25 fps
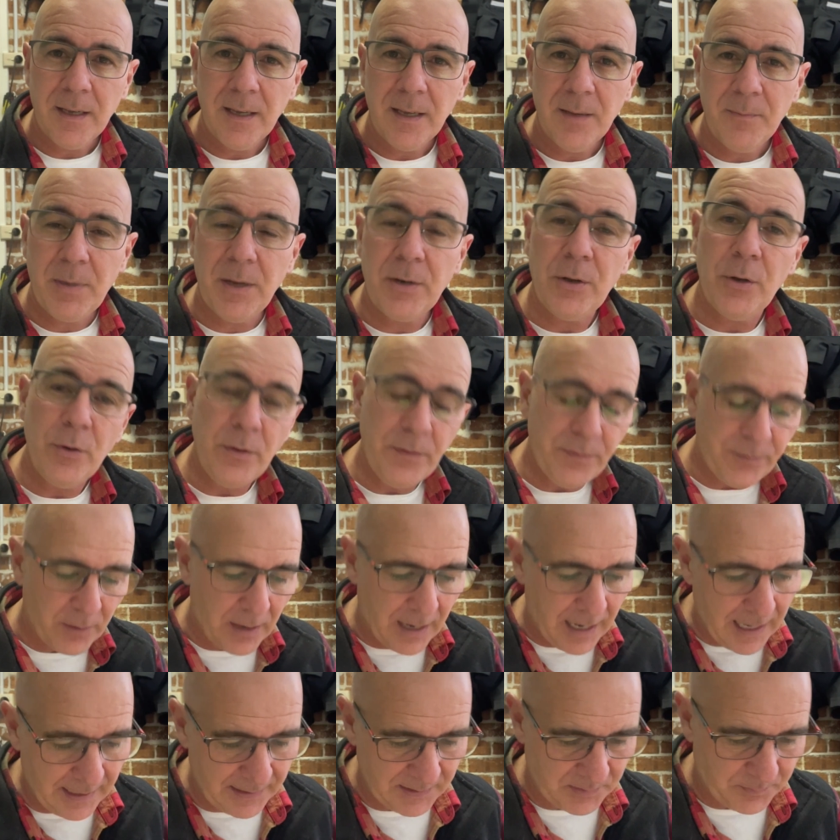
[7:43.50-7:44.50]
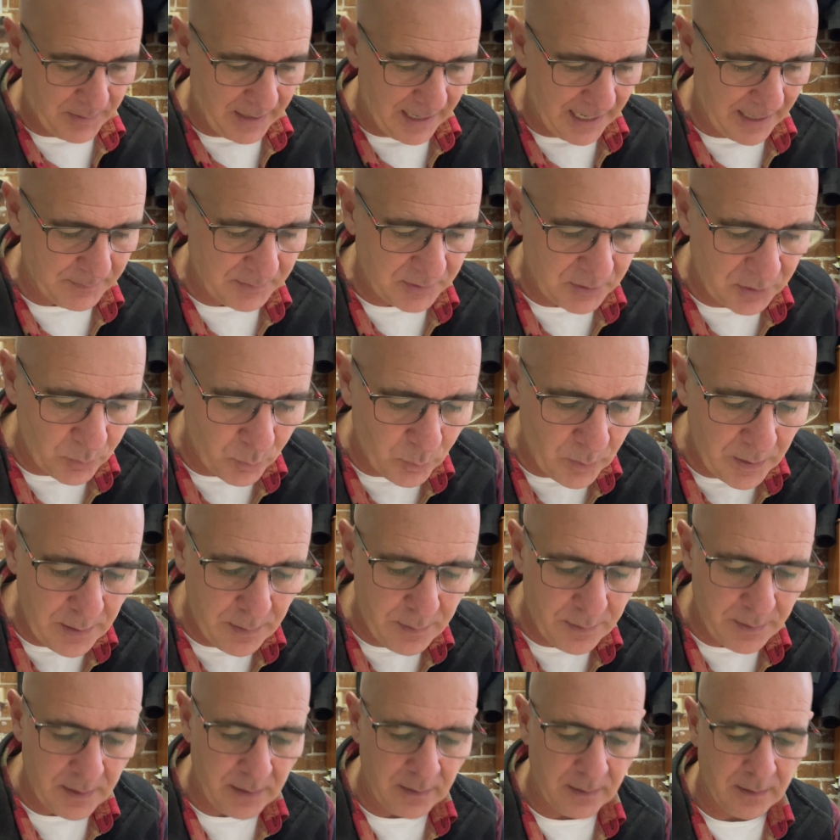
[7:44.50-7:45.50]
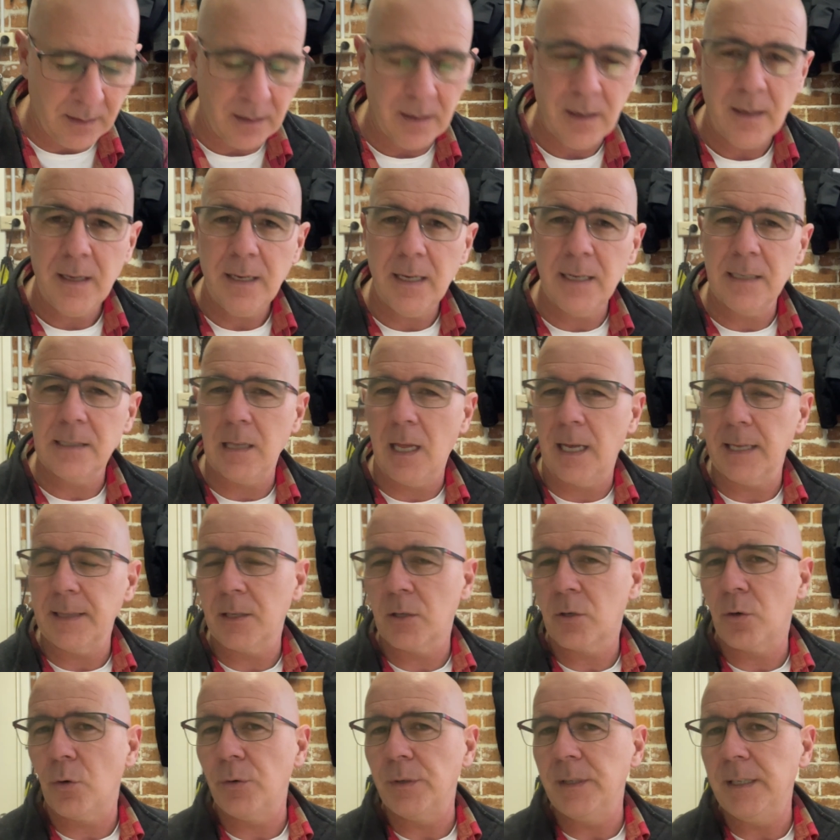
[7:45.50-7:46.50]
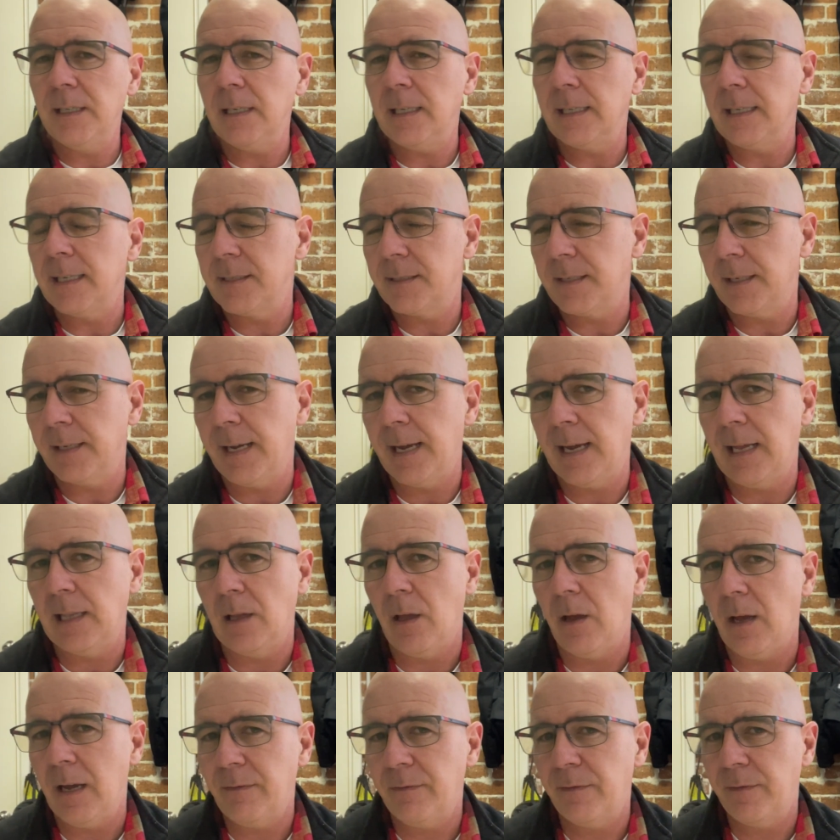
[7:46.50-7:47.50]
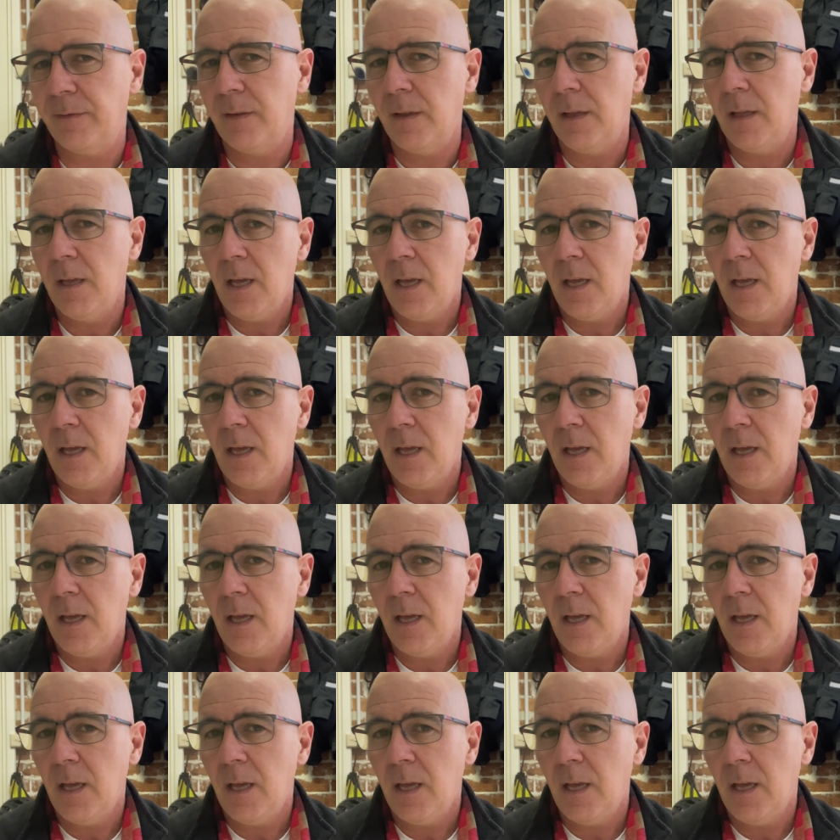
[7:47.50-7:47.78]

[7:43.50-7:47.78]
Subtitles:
But who for us, perhaps, do we think is like the Cornelius in our life?